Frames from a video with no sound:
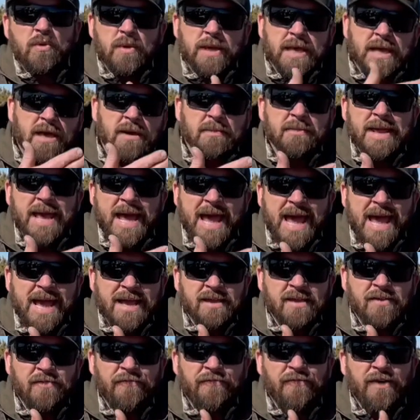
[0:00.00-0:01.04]
we come to
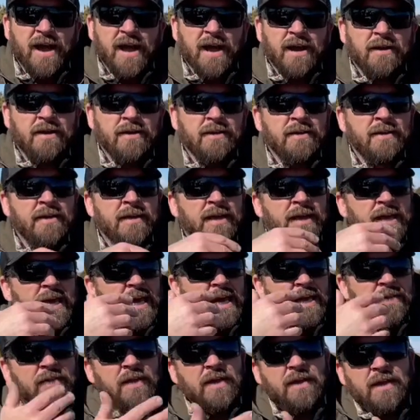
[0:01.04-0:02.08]
Accufire,
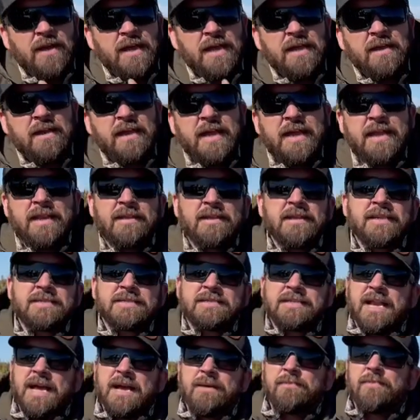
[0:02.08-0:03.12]
and
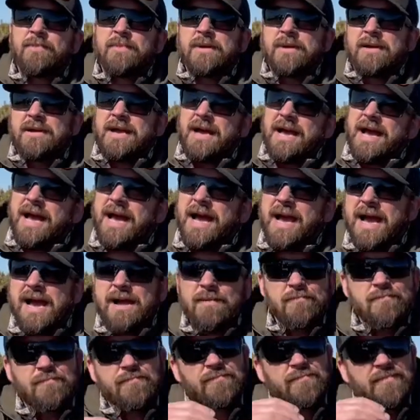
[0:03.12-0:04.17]
listen, I'm
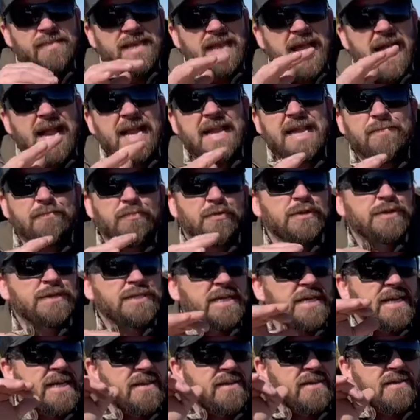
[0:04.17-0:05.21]

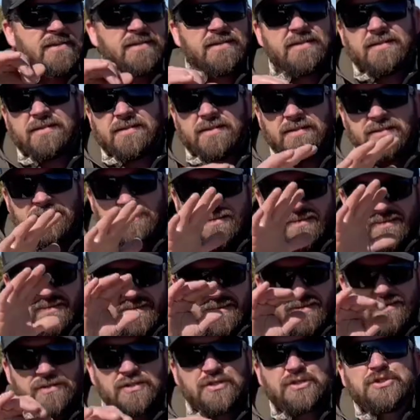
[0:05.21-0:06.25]
90%
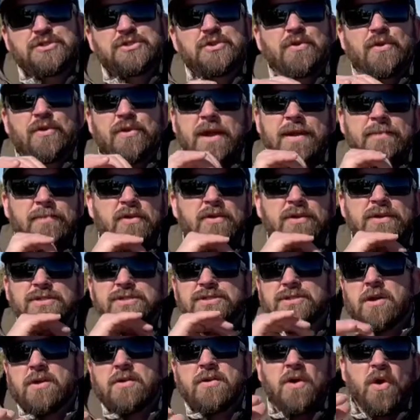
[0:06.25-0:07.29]
sure I'm going to
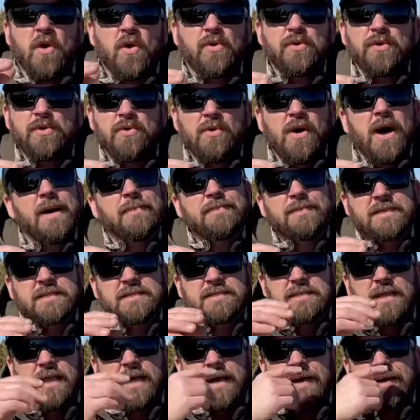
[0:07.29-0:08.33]
start a whole new
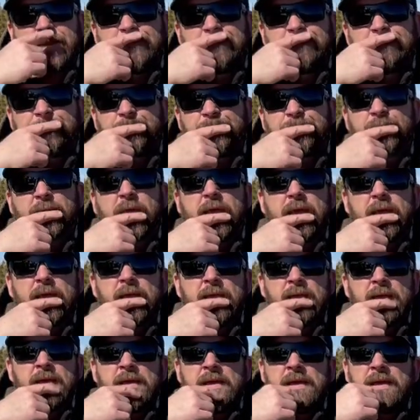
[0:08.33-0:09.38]
optics line,
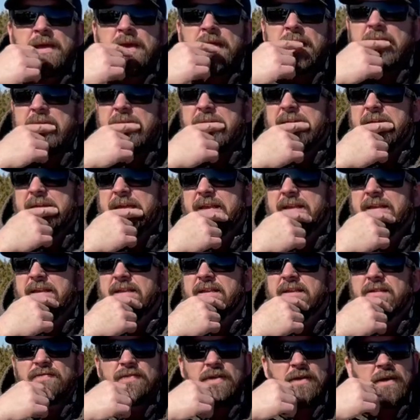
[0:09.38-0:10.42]
okay? And
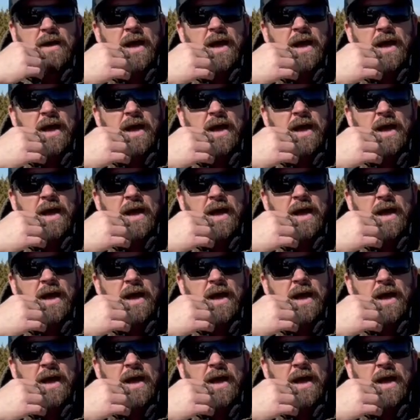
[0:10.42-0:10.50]
the